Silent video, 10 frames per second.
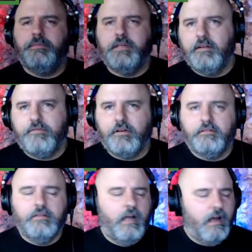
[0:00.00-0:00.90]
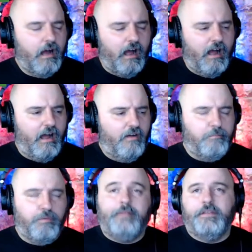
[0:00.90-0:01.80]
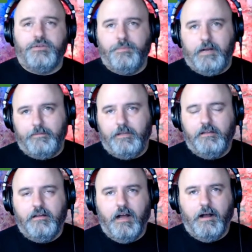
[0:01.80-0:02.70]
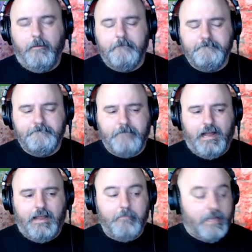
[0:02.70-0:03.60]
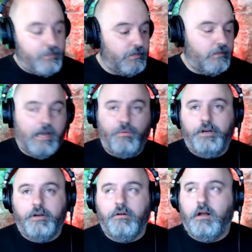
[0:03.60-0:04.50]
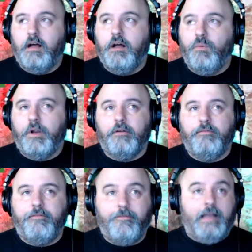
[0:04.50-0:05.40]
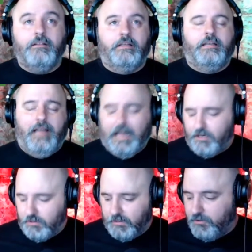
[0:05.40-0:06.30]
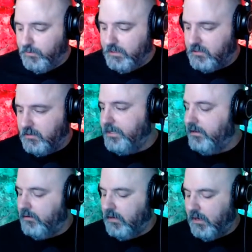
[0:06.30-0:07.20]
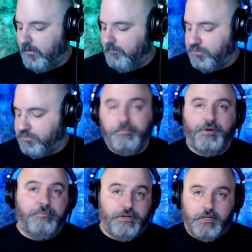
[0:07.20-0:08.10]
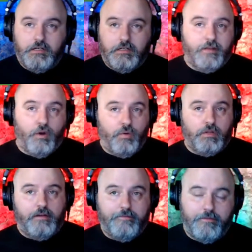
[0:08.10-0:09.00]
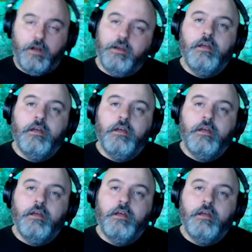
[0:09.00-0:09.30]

different. Breakfast with Bobby. I had mentioned that we're finally actually doing something both productive and a whole lot of fun